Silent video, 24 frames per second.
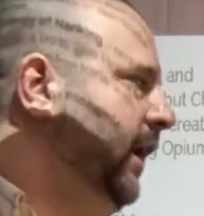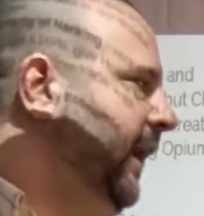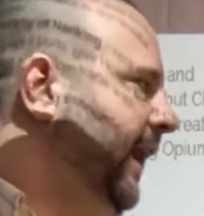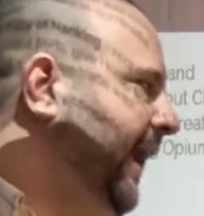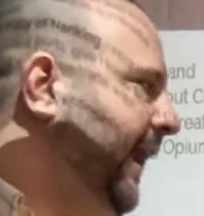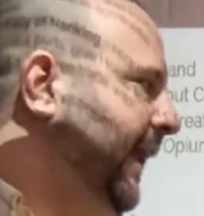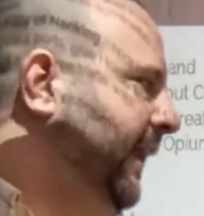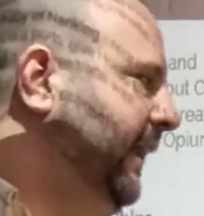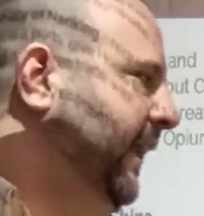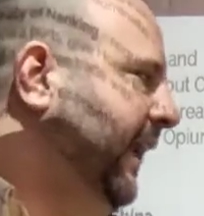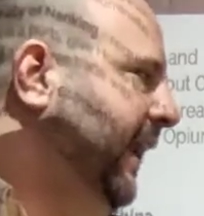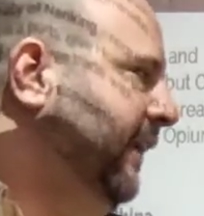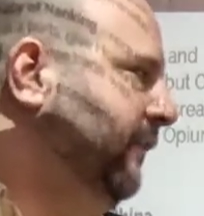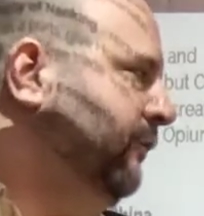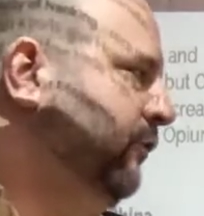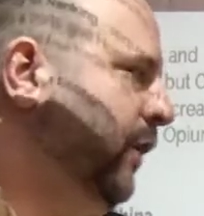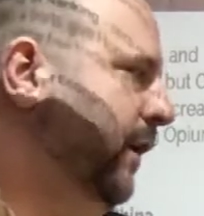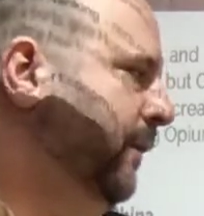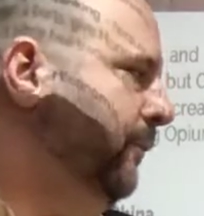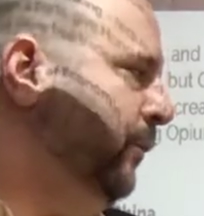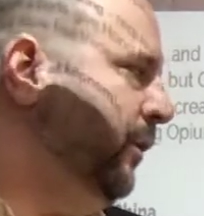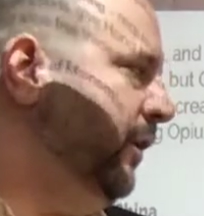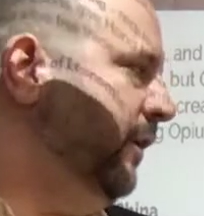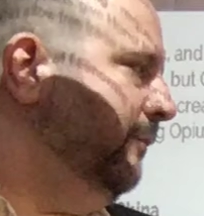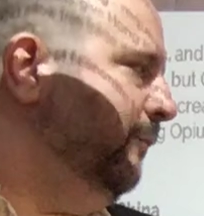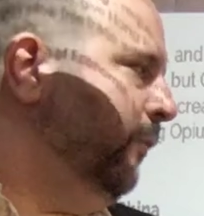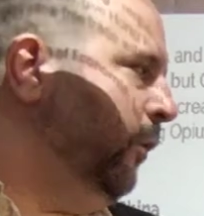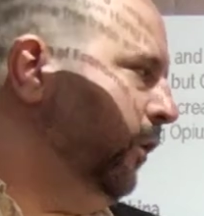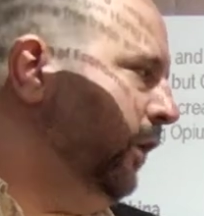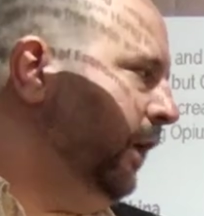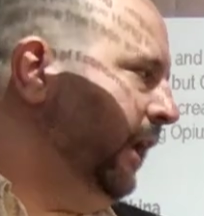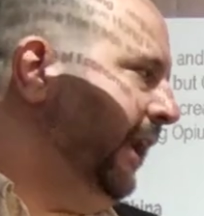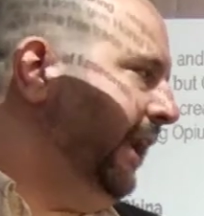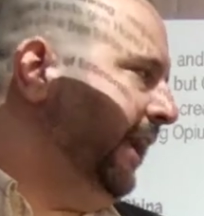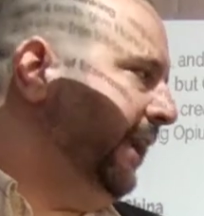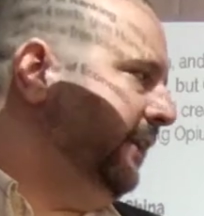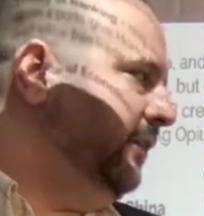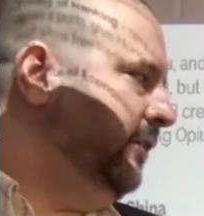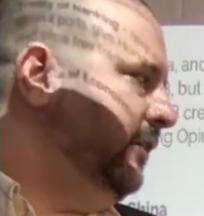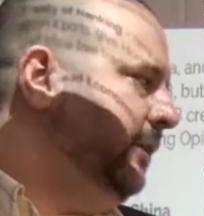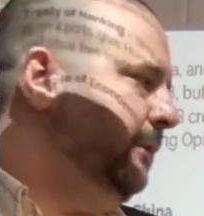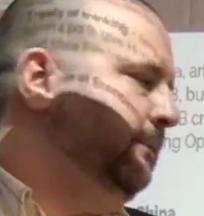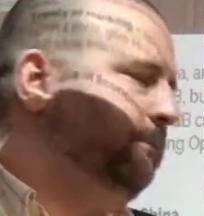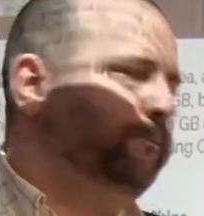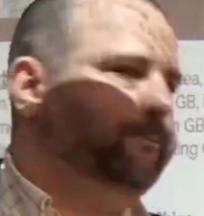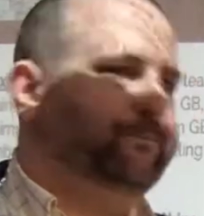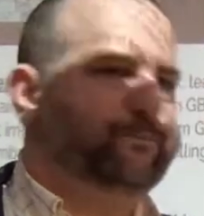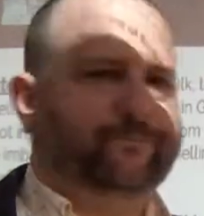And gave Great Britain more land.
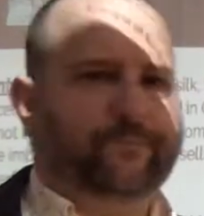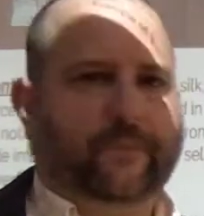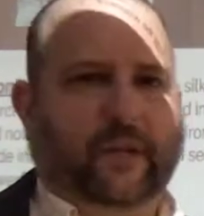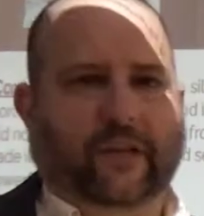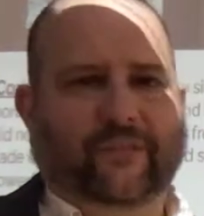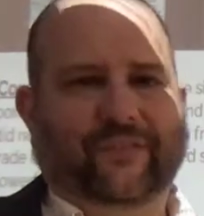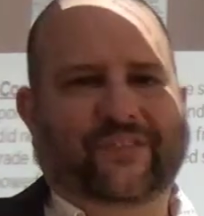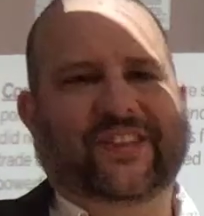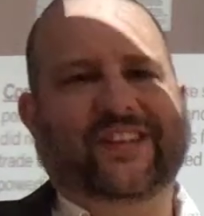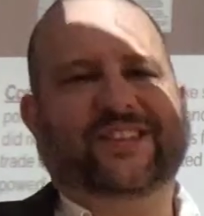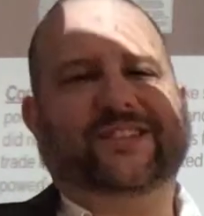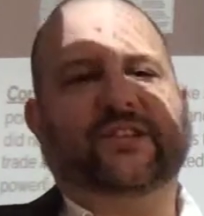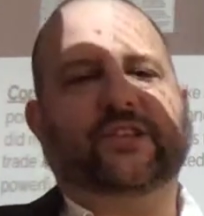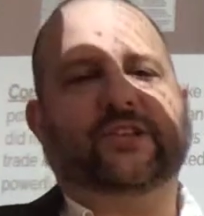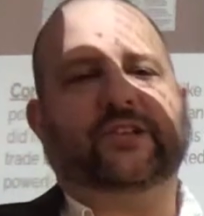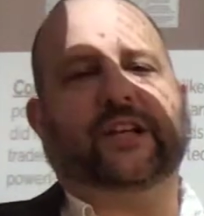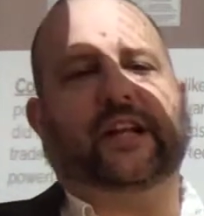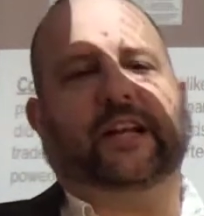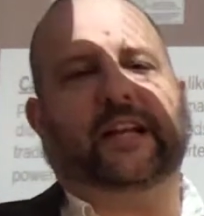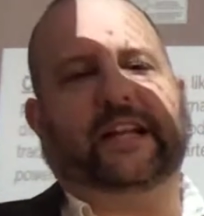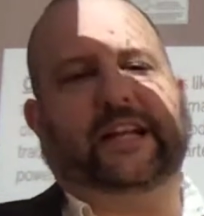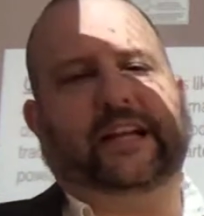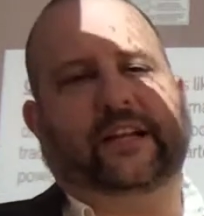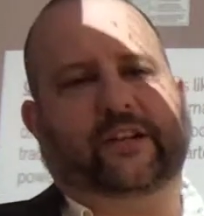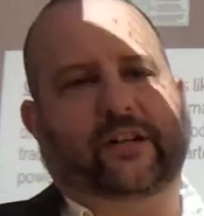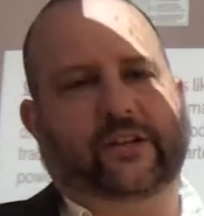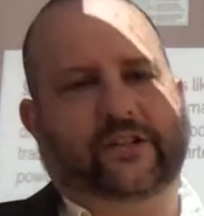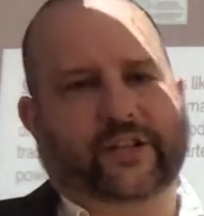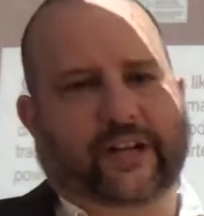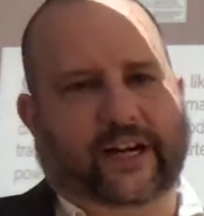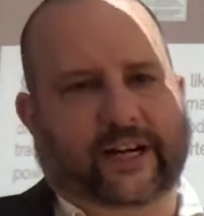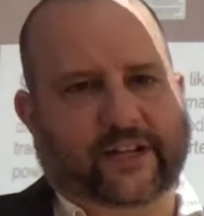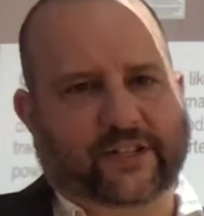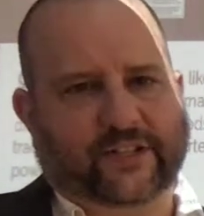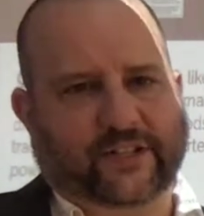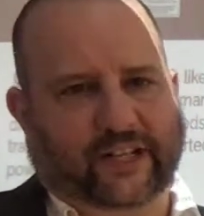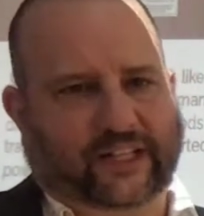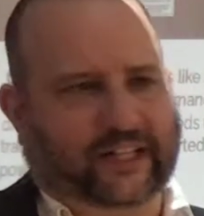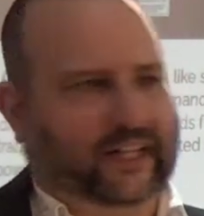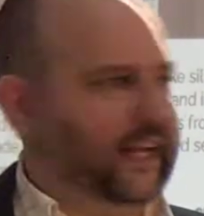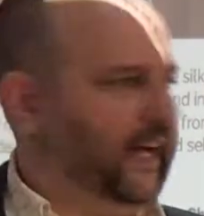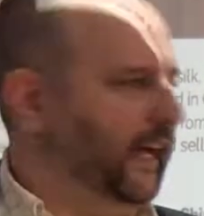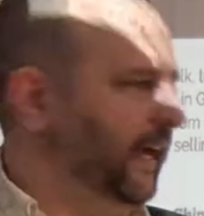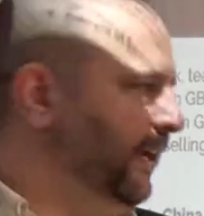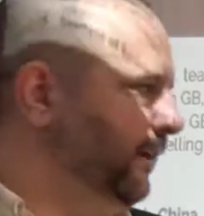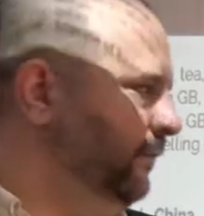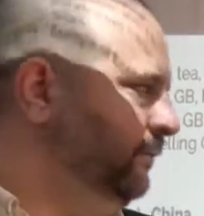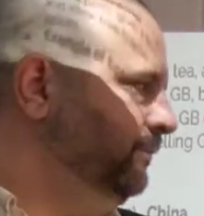This is going to lead to China's
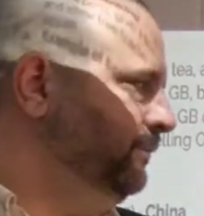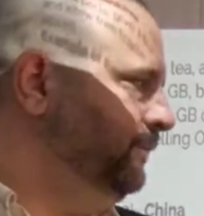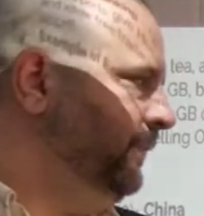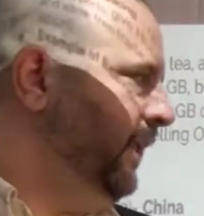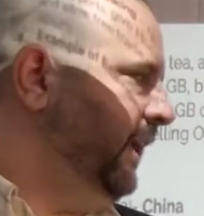decline,